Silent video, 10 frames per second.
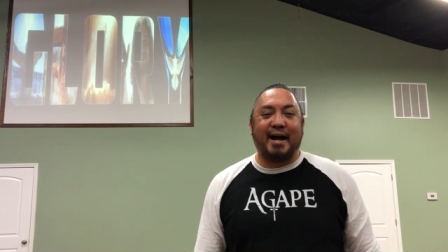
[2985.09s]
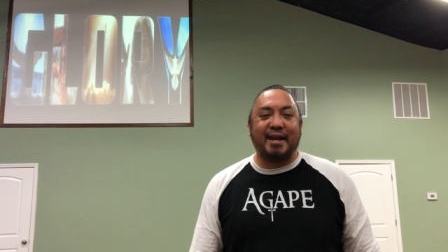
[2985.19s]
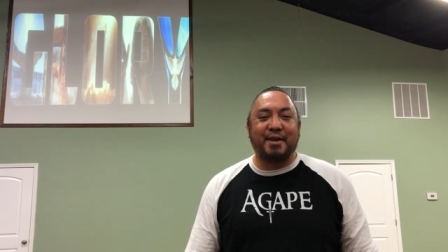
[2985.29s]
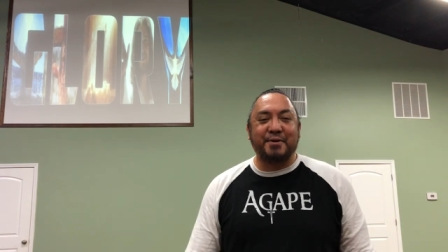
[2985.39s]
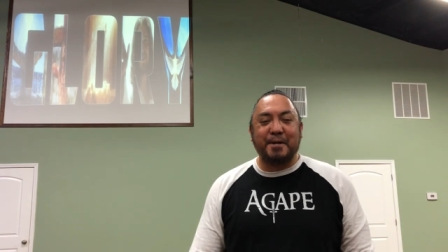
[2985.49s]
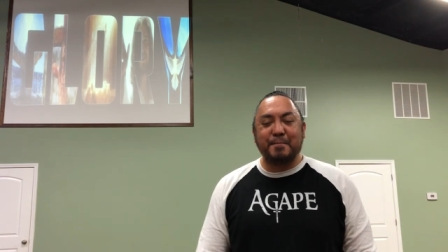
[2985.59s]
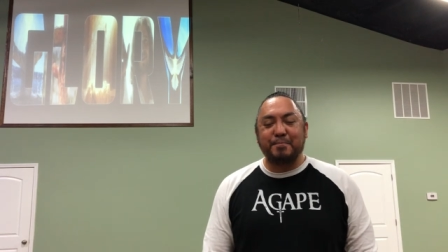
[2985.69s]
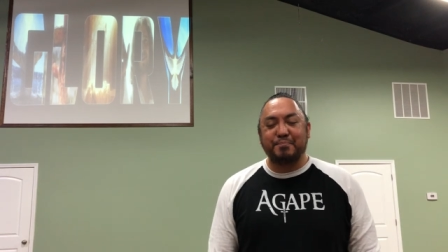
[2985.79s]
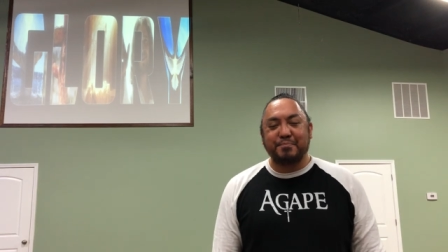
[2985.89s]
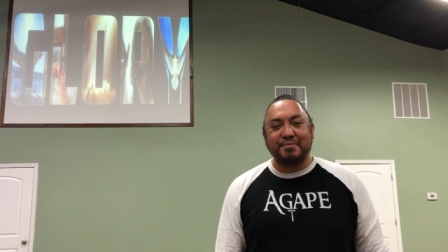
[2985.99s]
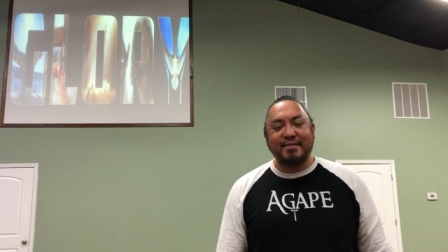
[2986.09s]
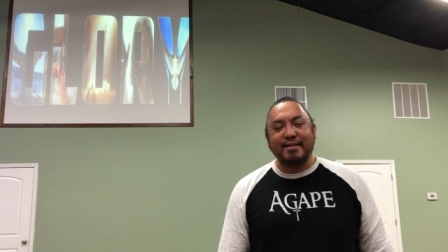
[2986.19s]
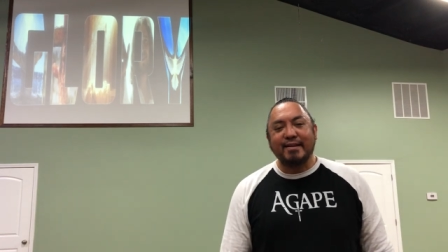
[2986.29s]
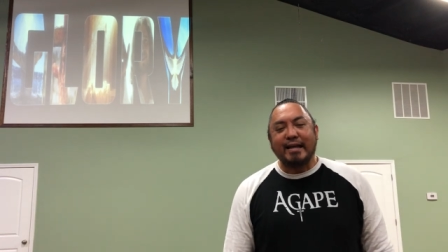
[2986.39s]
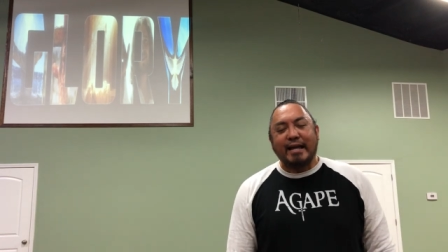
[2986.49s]
Hallelujah.
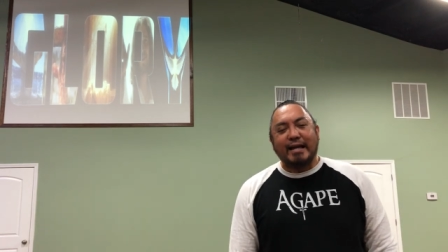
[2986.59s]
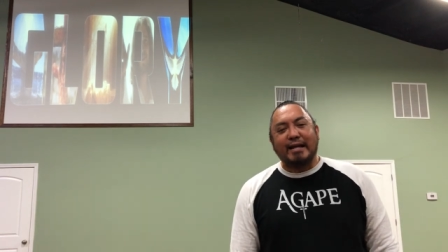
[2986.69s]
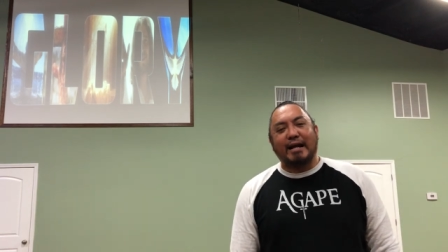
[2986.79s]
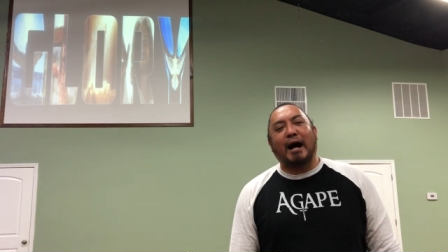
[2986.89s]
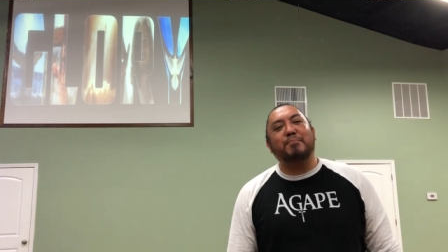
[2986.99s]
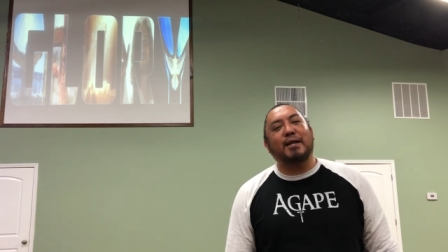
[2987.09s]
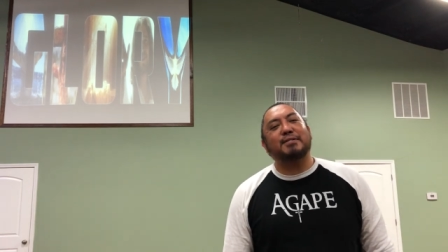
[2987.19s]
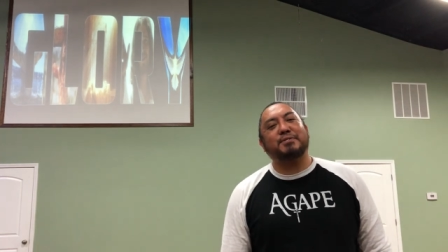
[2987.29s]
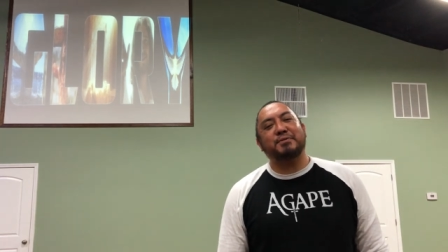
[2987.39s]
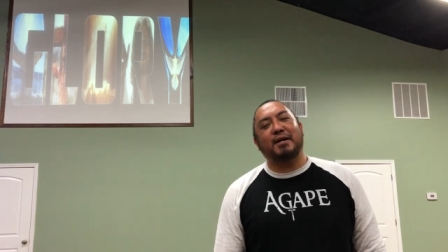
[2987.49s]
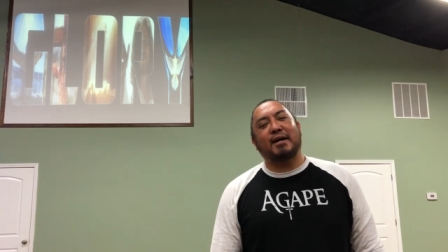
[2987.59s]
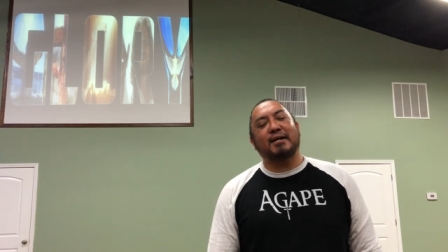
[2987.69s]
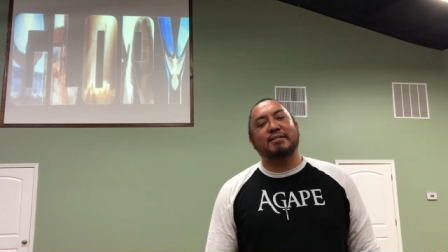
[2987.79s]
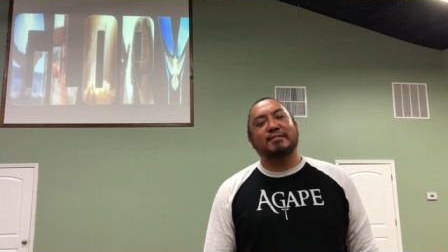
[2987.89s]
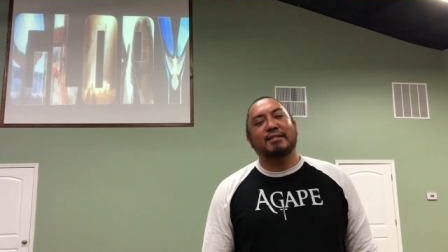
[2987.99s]
God bless you guys.